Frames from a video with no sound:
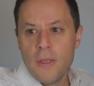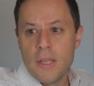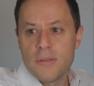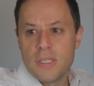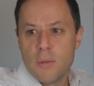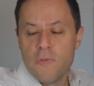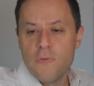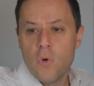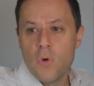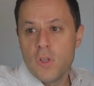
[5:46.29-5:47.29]
Now, as I said
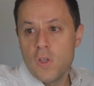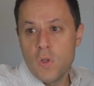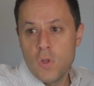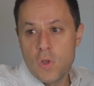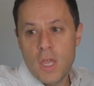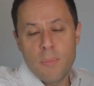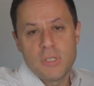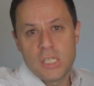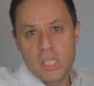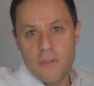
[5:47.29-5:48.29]
before, you can
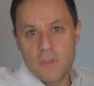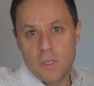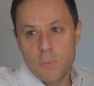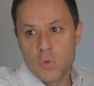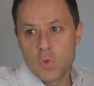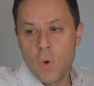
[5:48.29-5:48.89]
potentially have examples